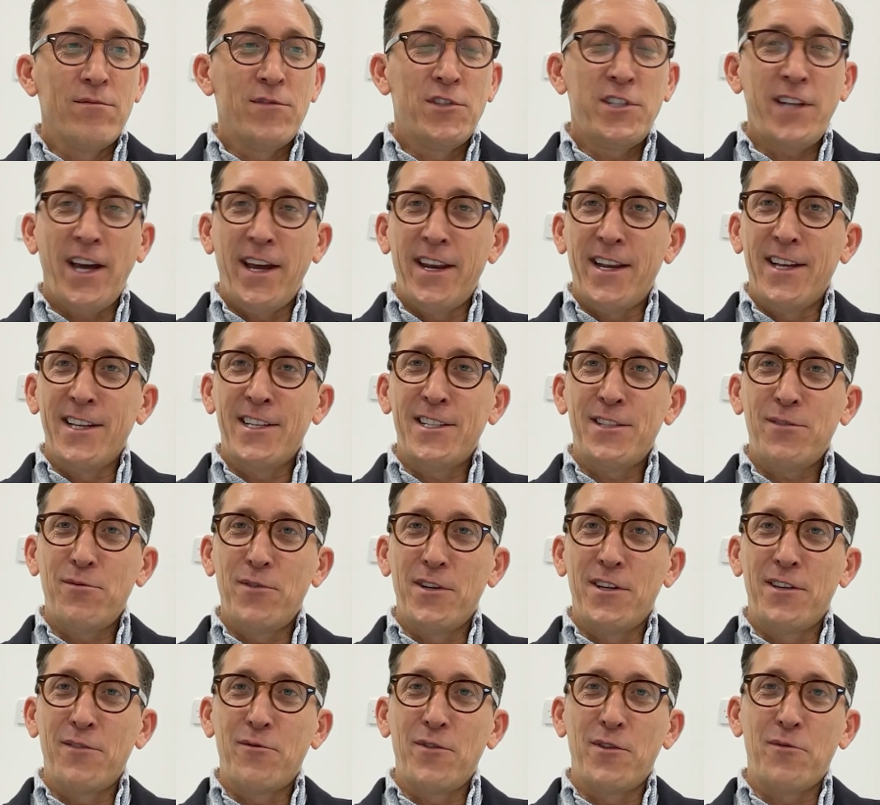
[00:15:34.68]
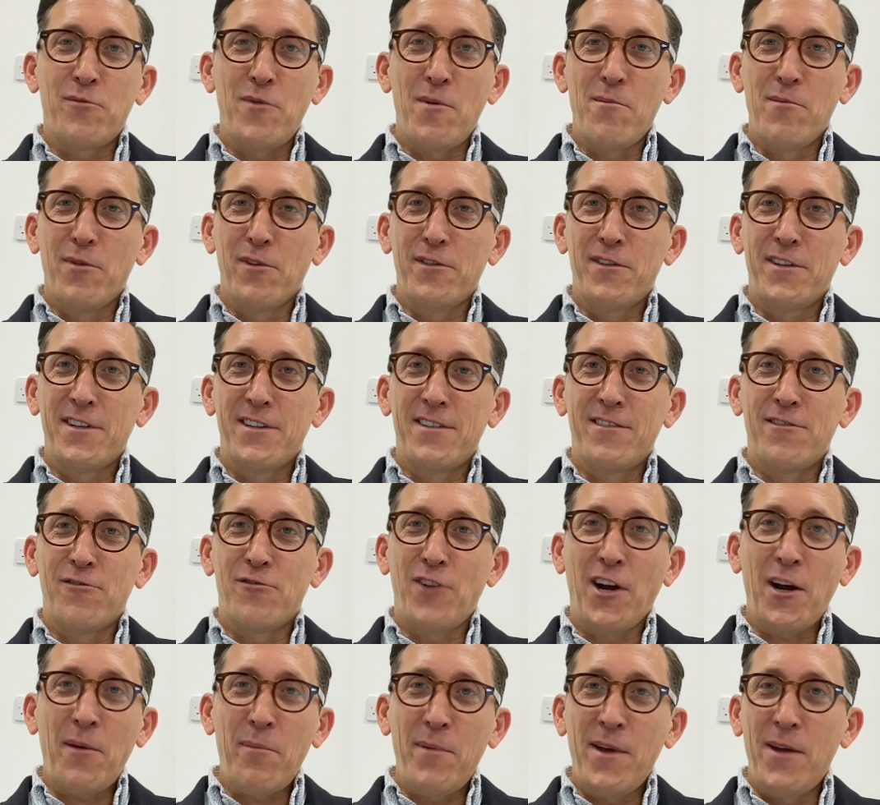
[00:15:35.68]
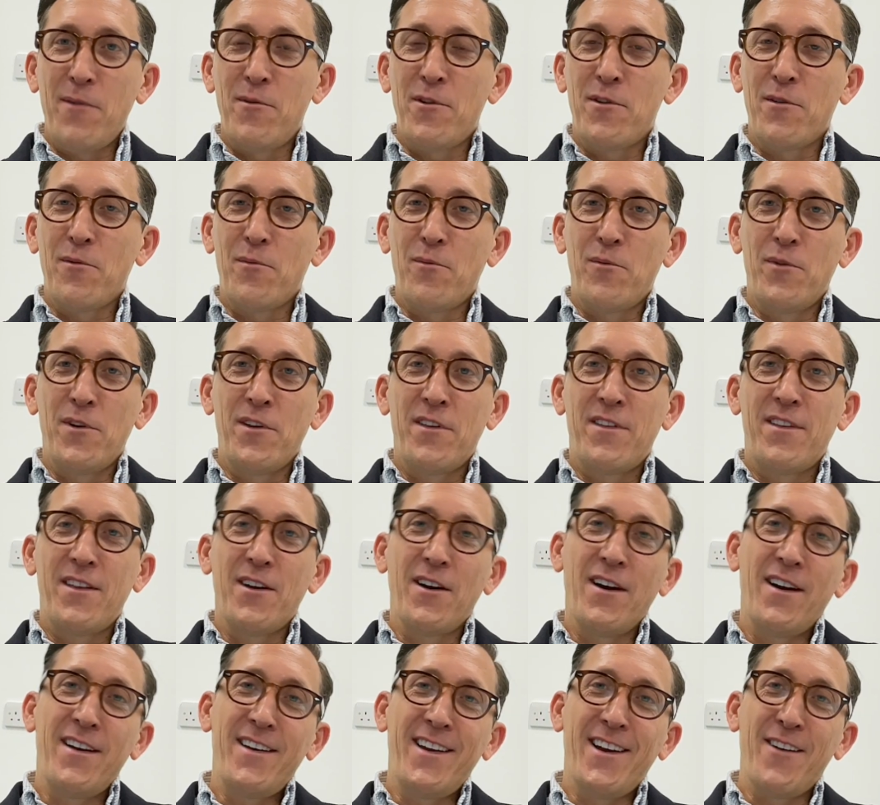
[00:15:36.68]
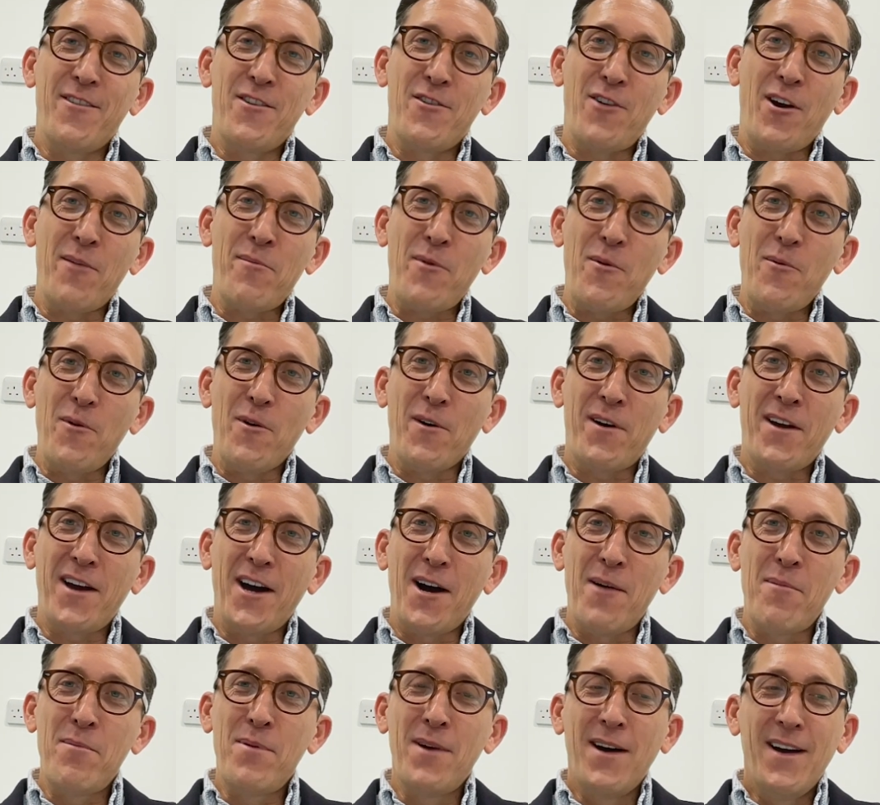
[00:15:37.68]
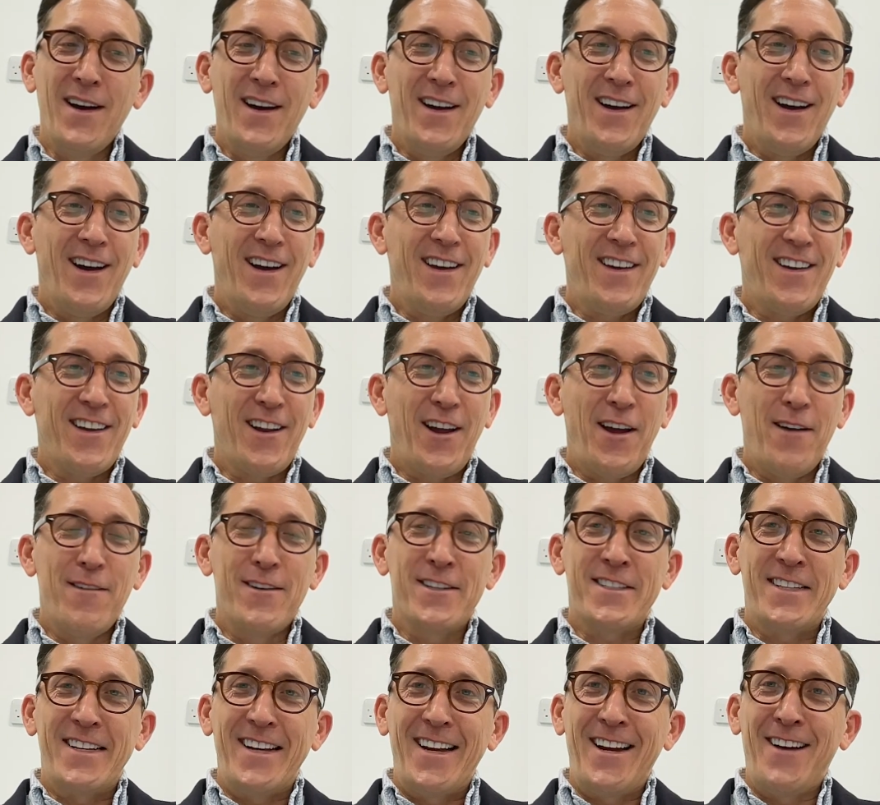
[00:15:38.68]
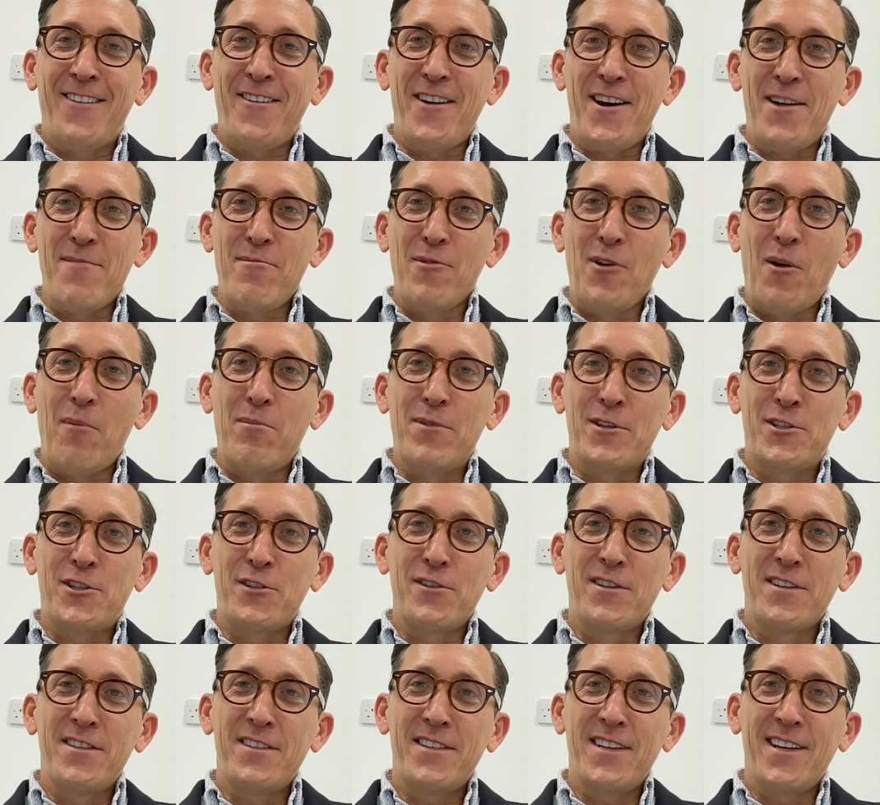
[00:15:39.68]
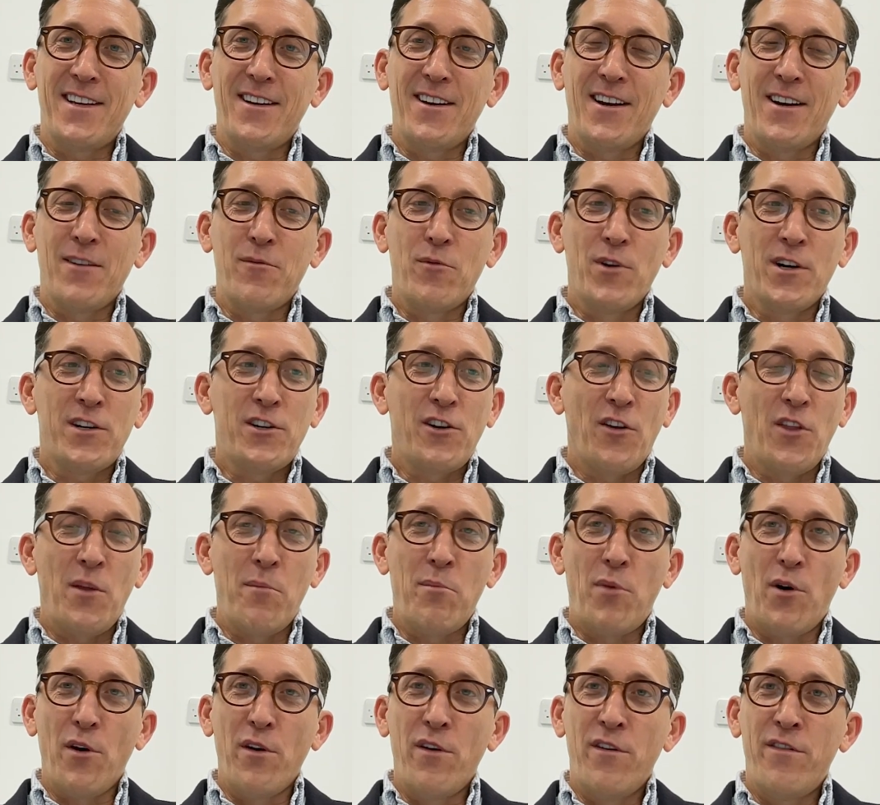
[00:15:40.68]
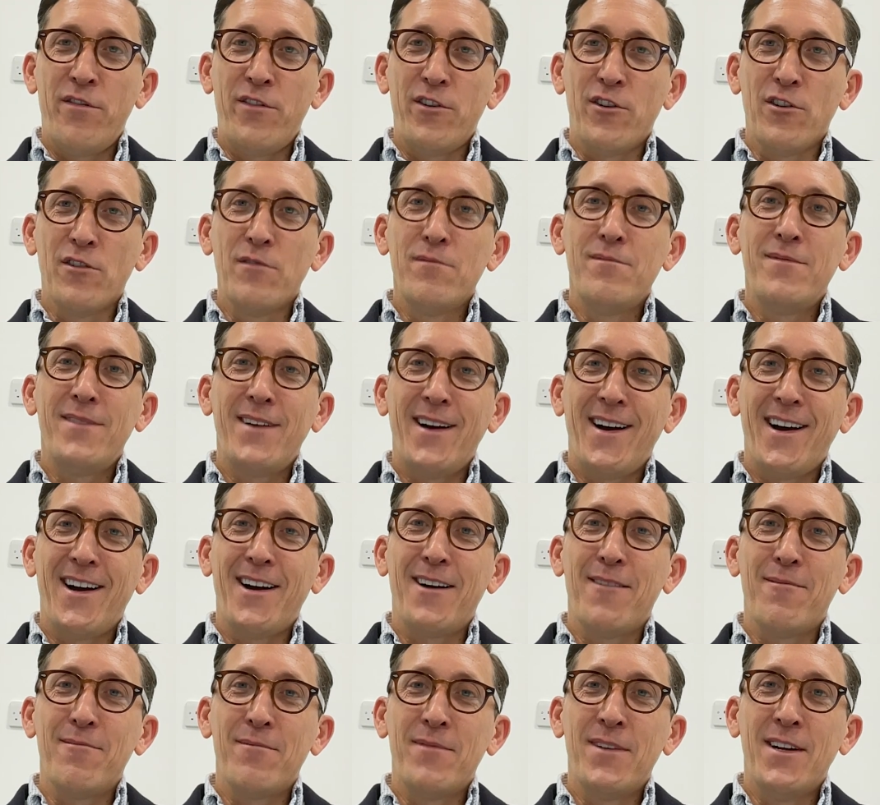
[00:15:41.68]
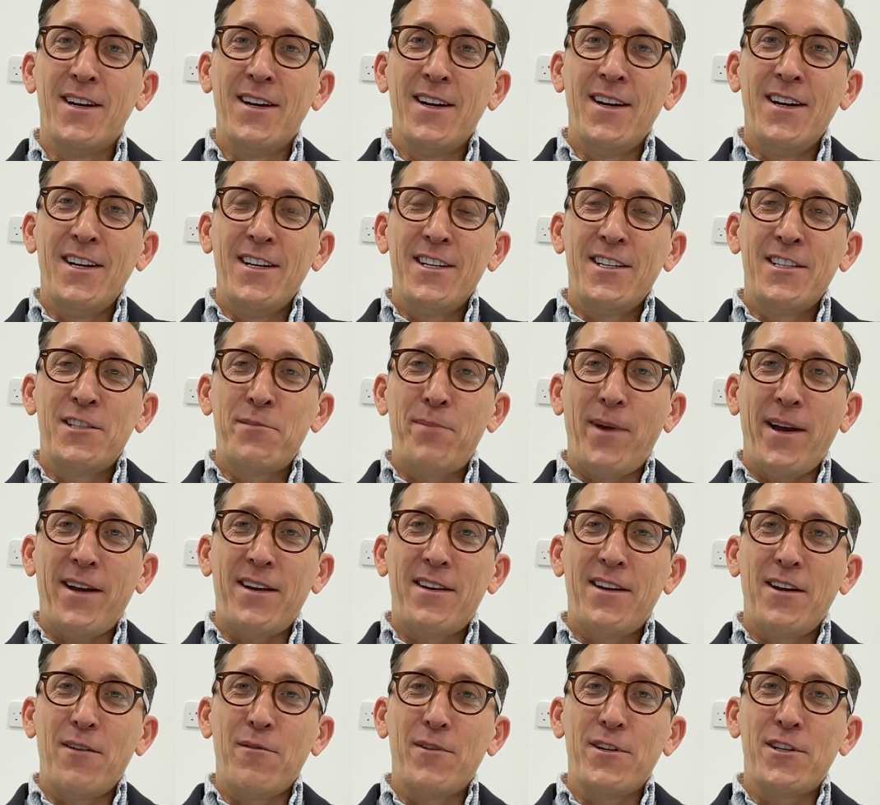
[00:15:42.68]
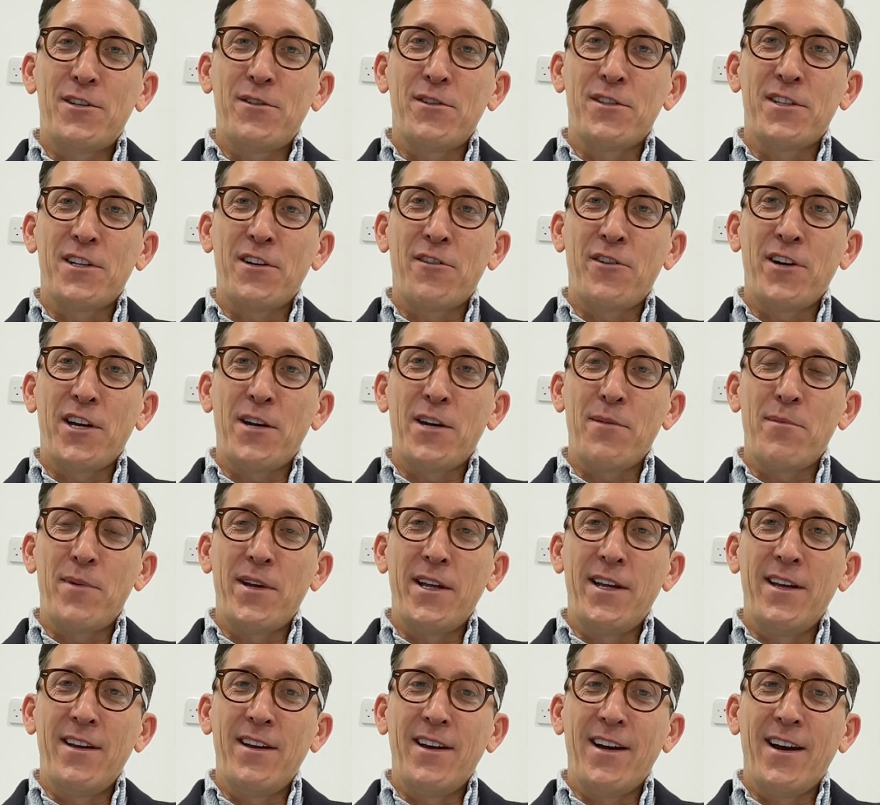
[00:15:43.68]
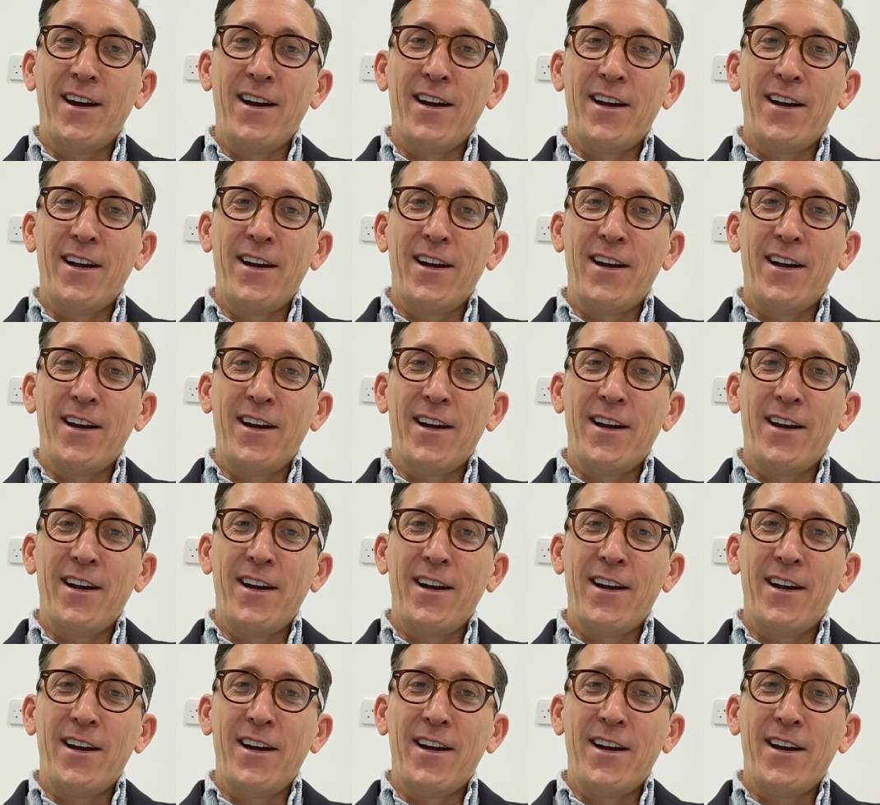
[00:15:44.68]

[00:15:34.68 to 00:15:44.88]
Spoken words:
tennis with Wimbledon, rugby with the with the Rugby World Cup. Yeah, it was an incredible opportunity. I worked on the Bond film, Spectre, which is incredibly